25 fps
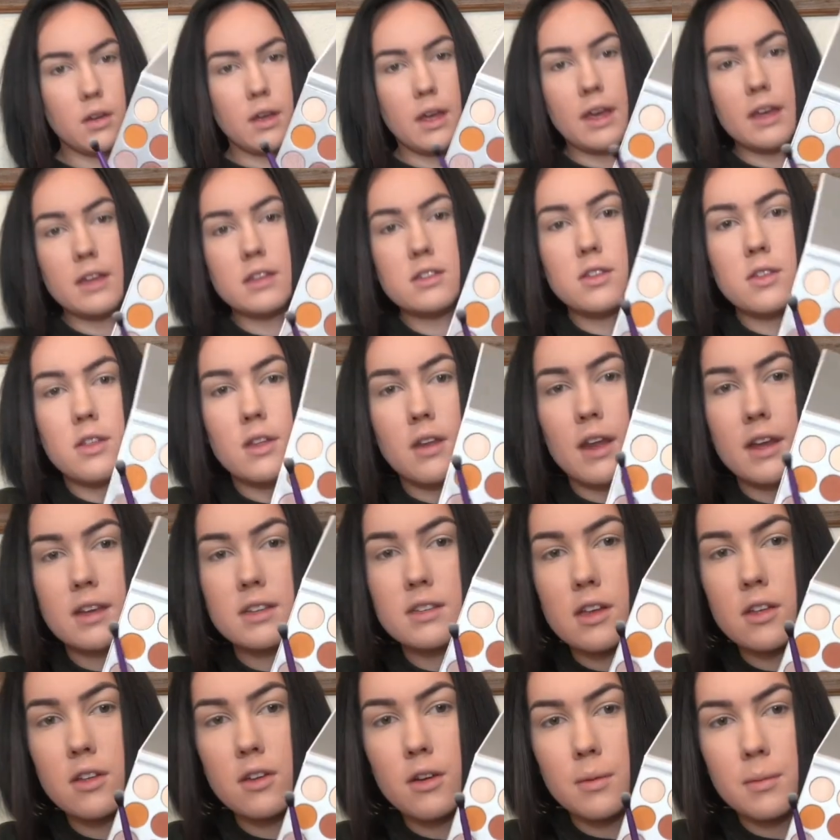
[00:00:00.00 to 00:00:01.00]
Okay, so the
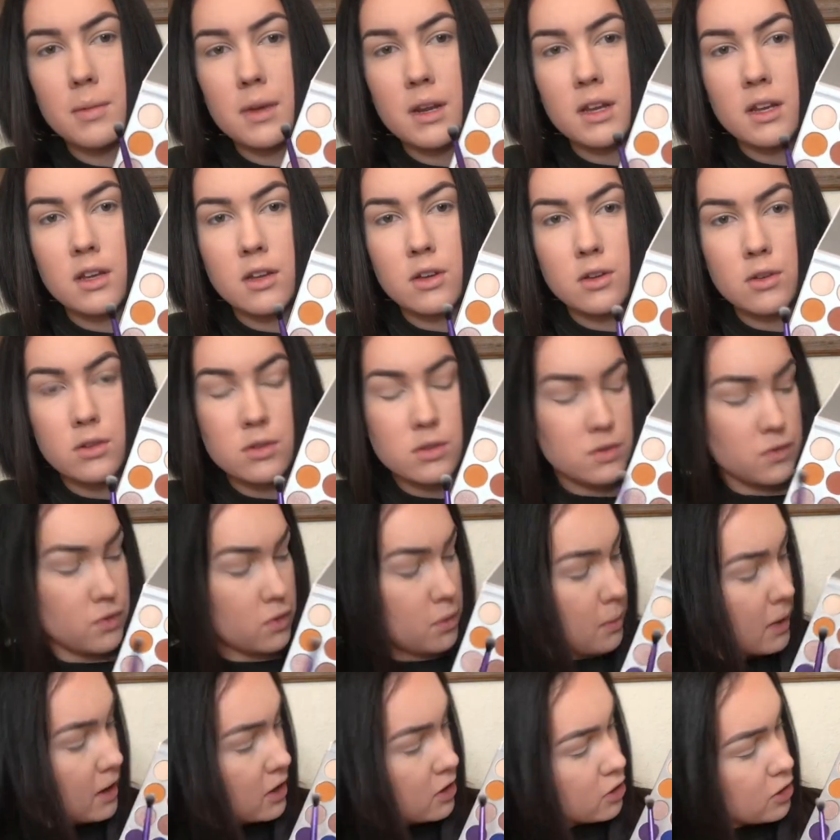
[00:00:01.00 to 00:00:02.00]
next color I'm going to use
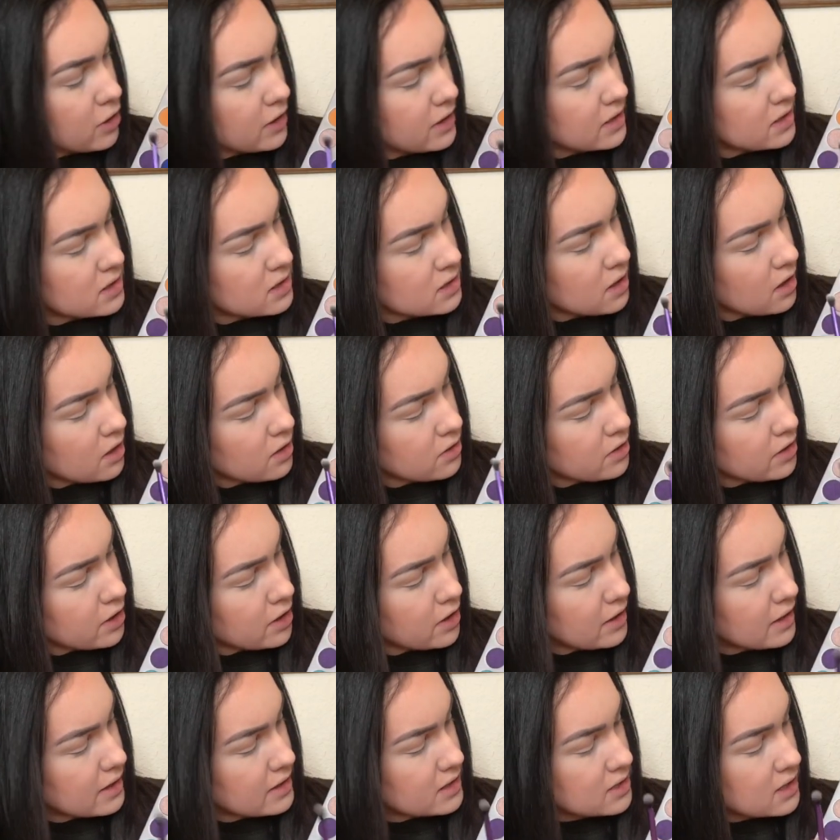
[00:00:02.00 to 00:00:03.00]
for my crease
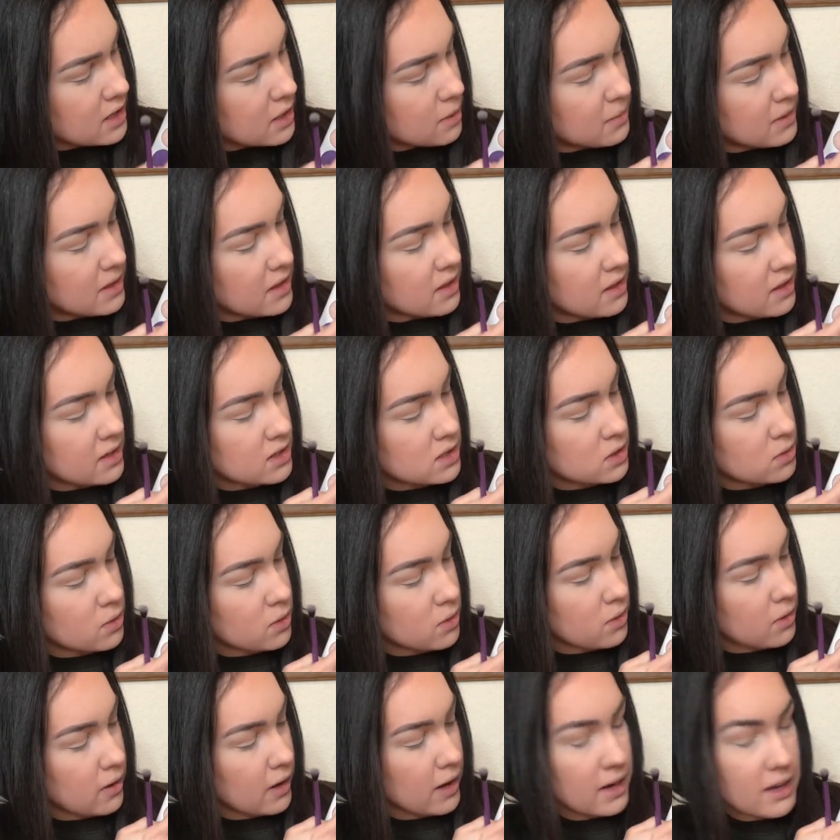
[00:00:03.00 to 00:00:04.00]
color, it's going to be this
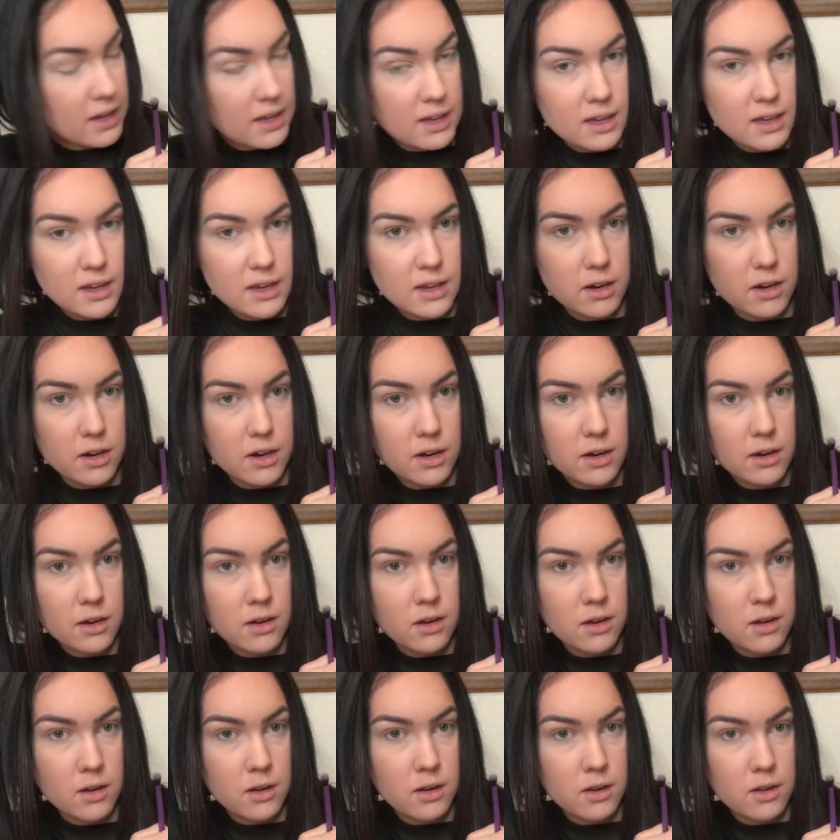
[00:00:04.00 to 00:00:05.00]
one right here,
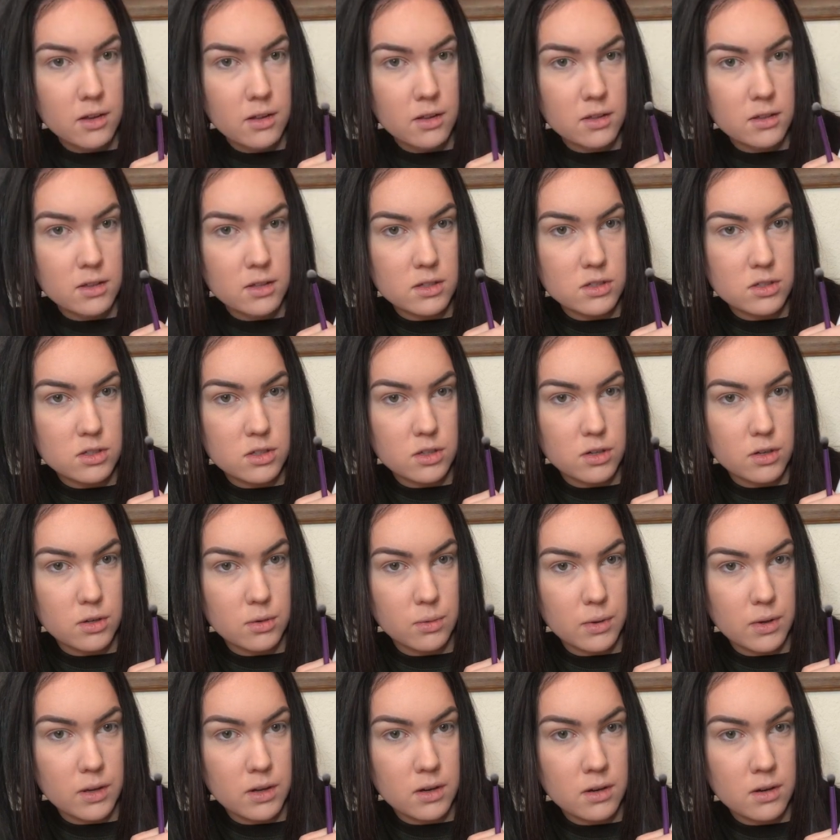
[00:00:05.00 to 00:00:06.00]
this third
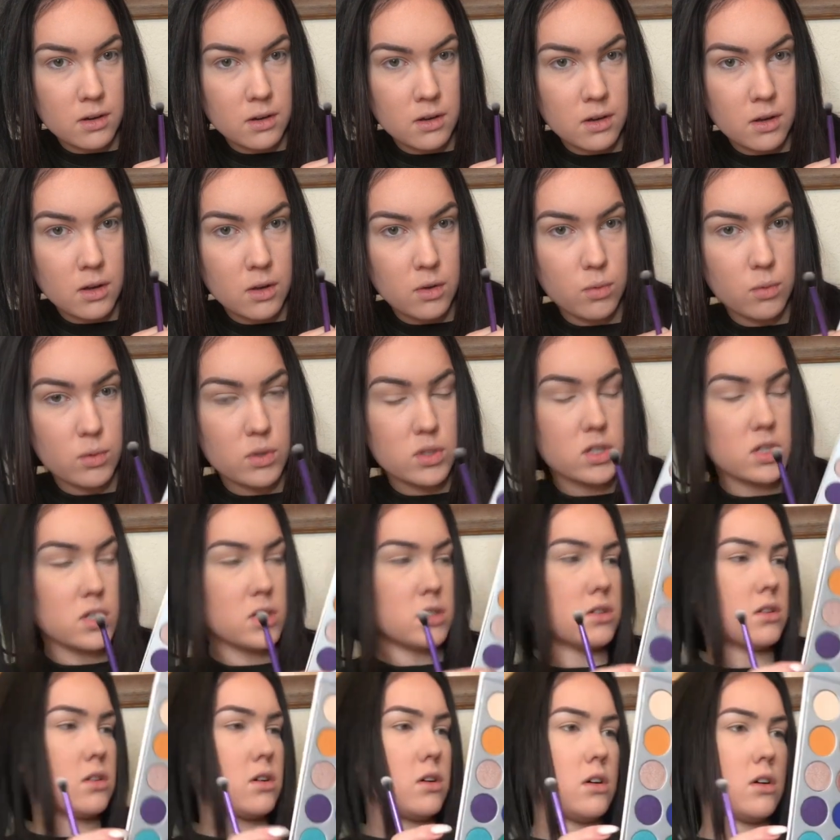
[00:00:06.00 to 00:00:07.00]
one, which
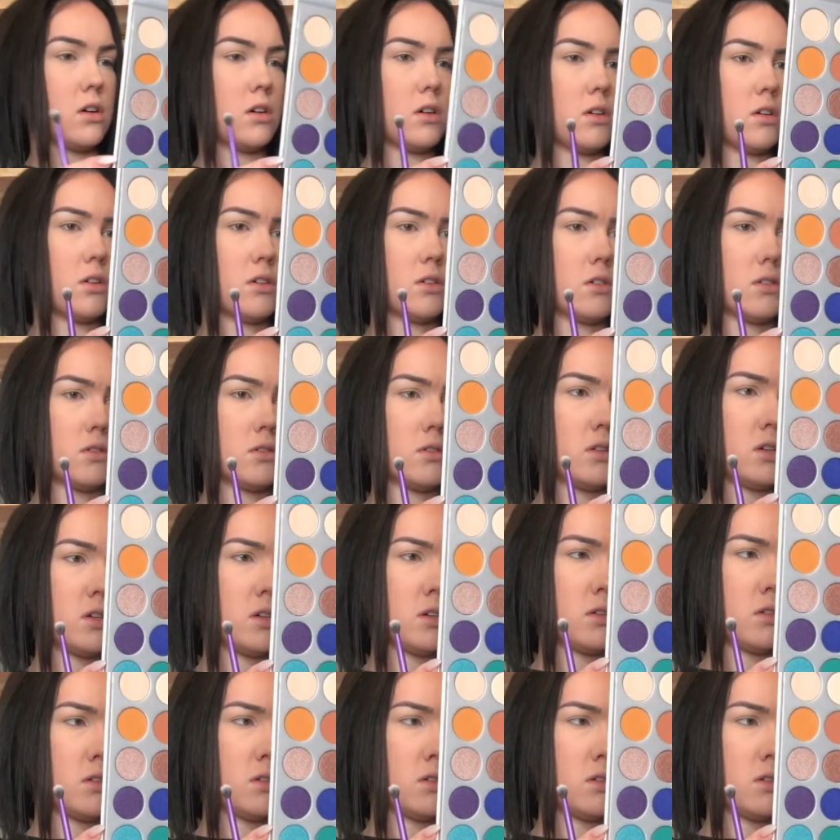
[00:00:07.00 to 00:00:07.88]
is called